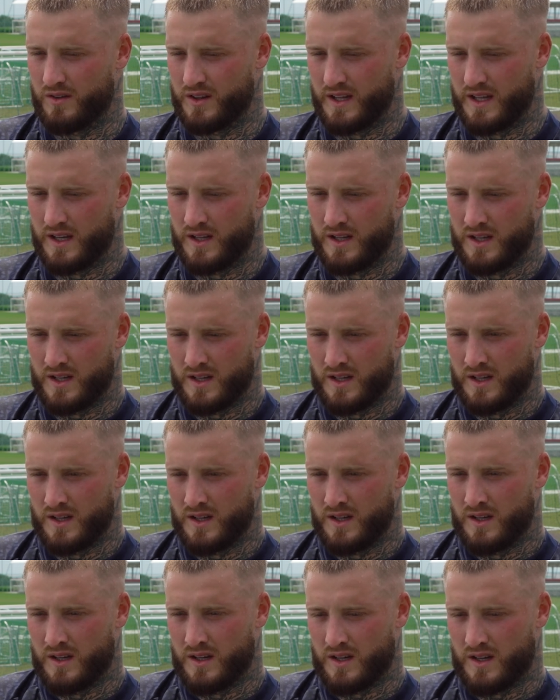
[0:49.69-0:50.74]
And then
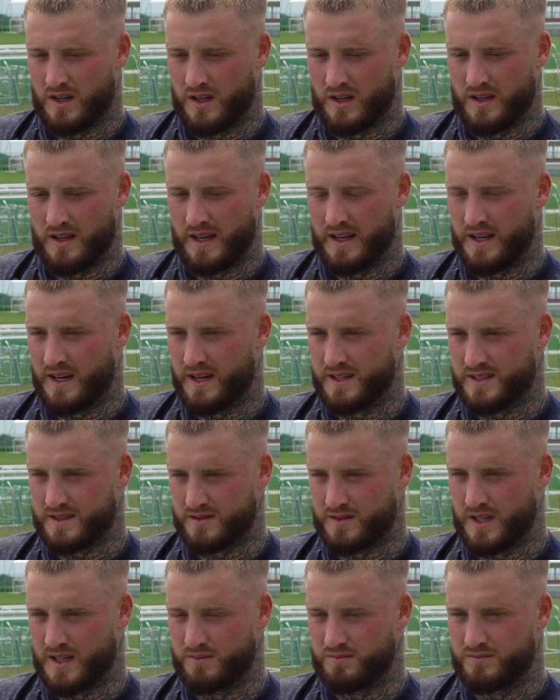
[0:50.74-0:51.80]
they're
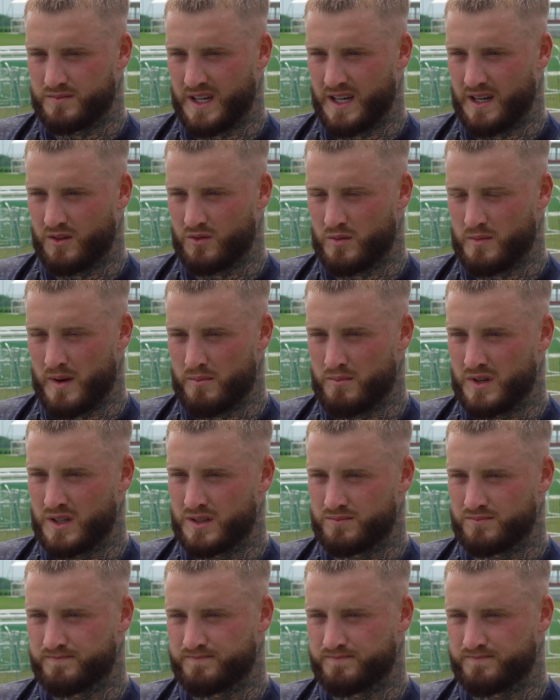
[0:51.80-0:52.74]
nights that, I'll remember.